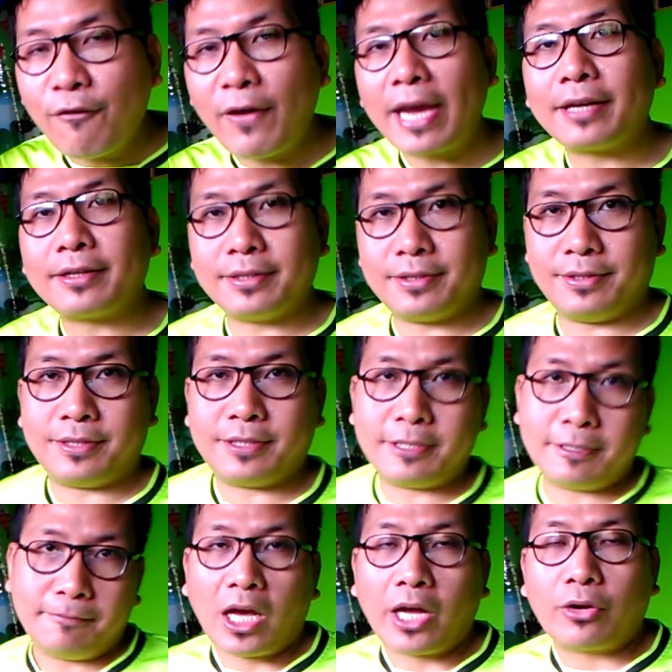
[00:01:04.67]

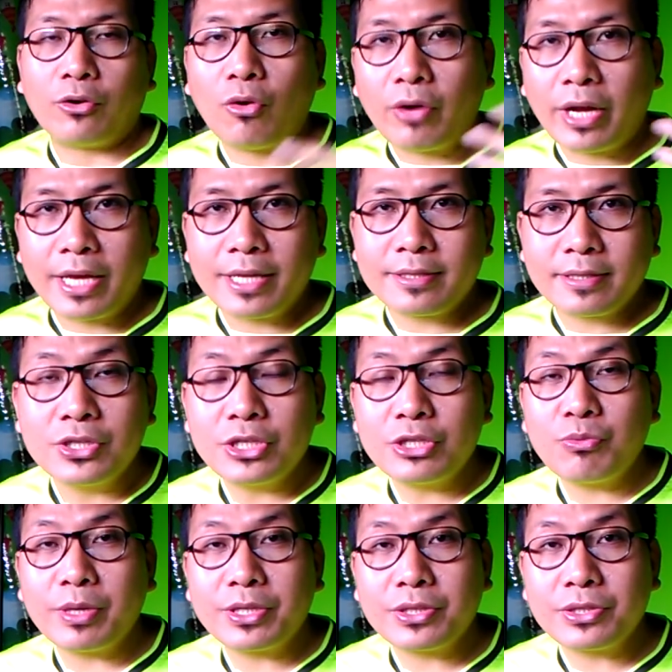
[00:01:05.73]
factors are known as
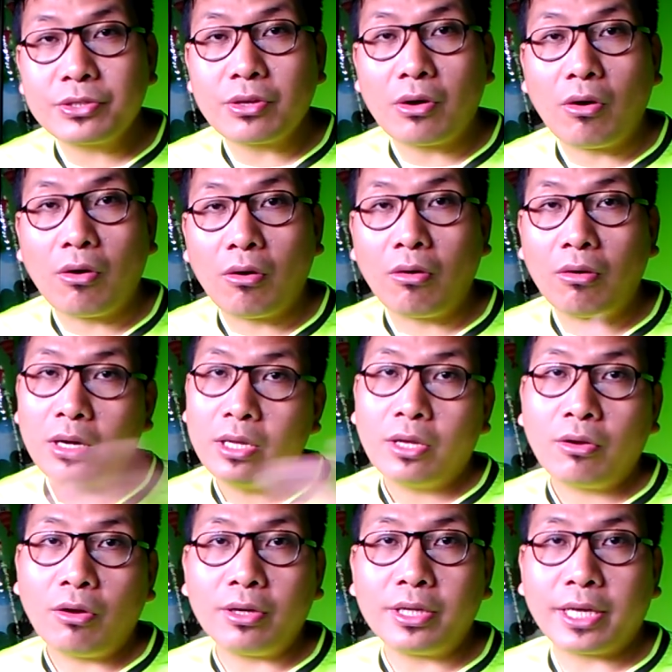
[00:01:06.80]
situations or
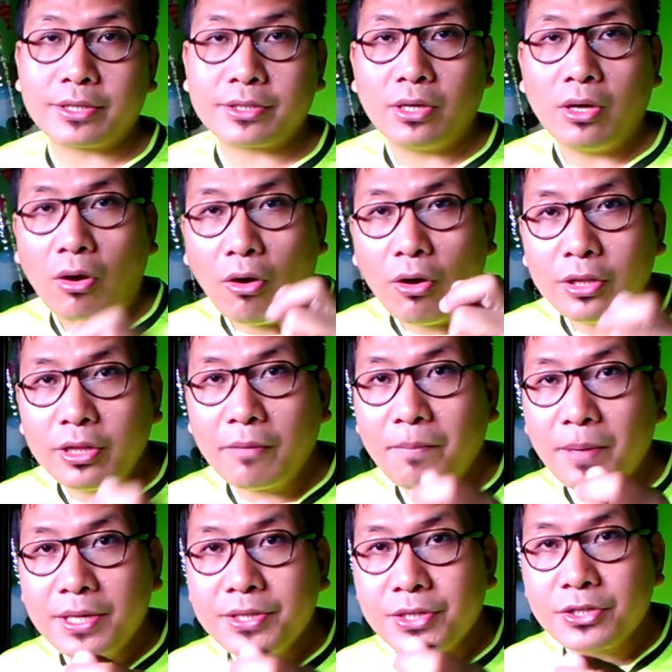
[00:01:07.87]
context. On the
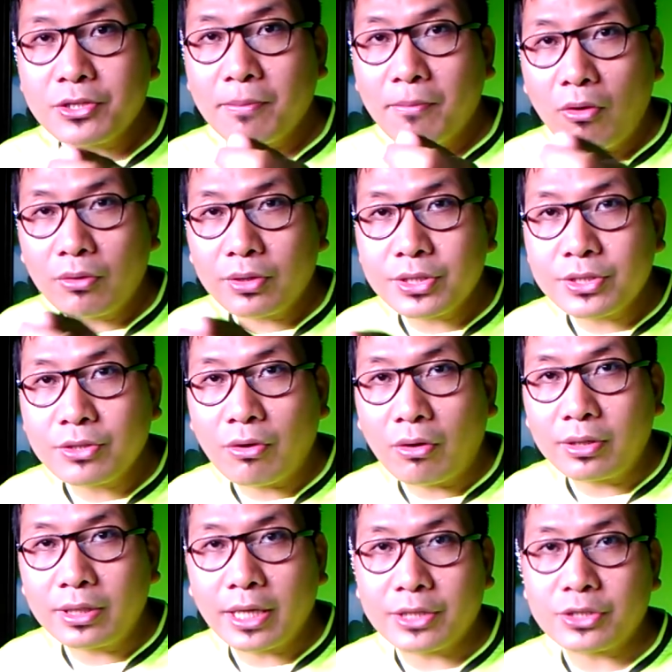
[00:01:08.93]
basis of all this
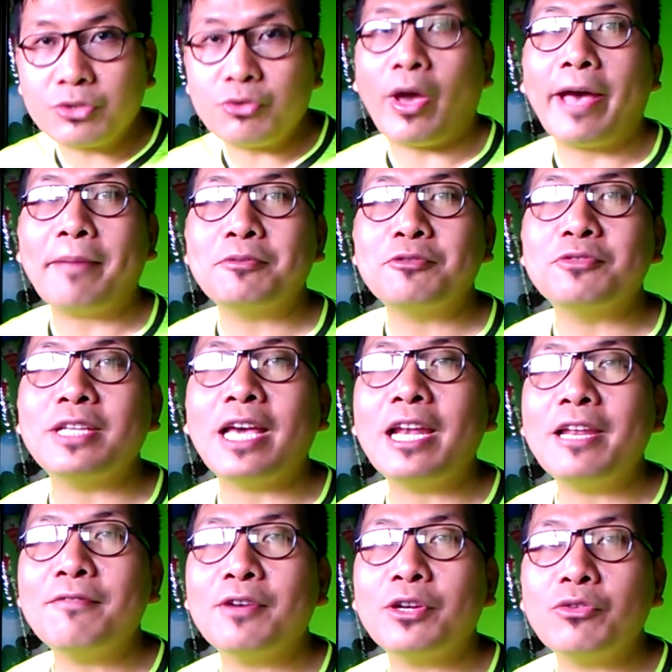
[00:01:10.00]
context, you have to
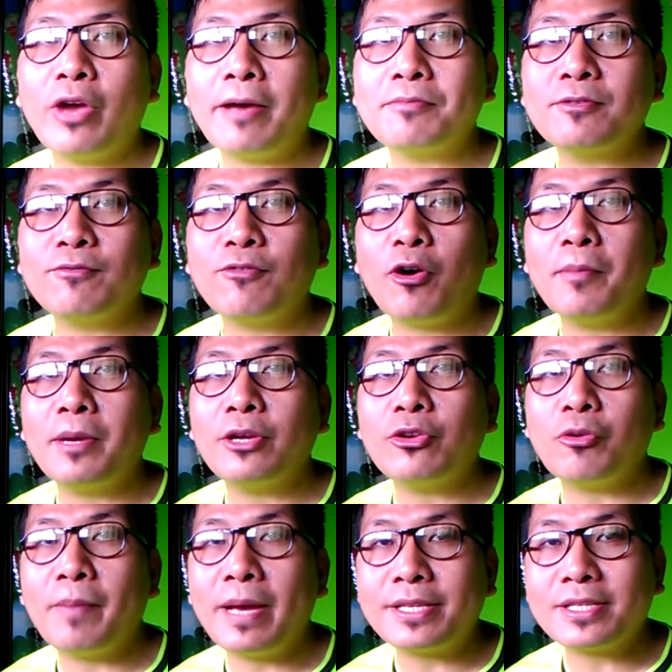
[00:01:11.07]
deliver, you have to formulate
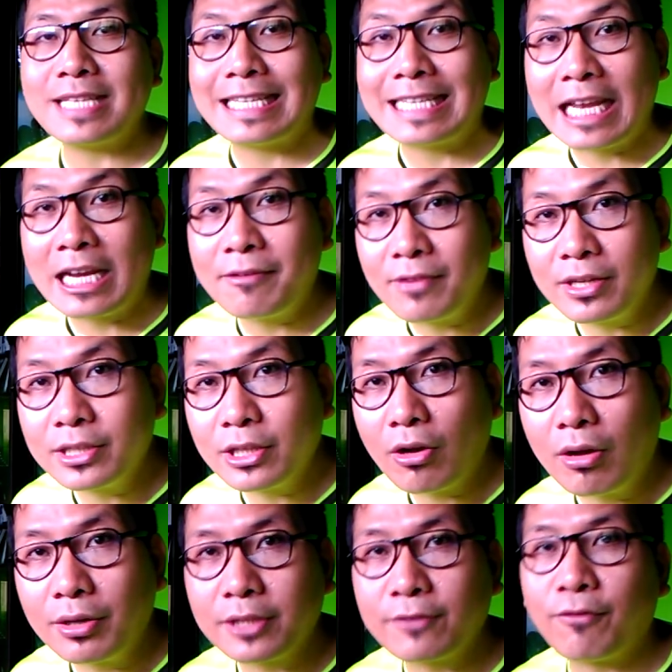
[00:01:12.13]
your message and deliver the
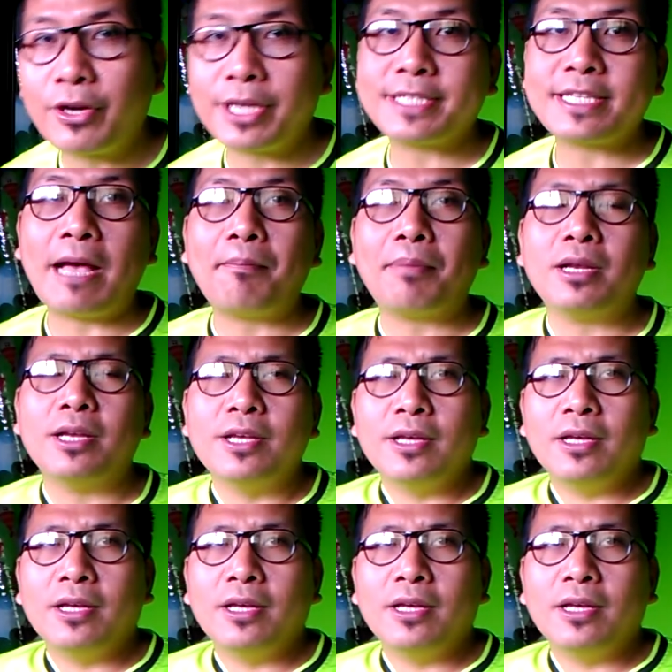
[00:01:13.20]
content. For example,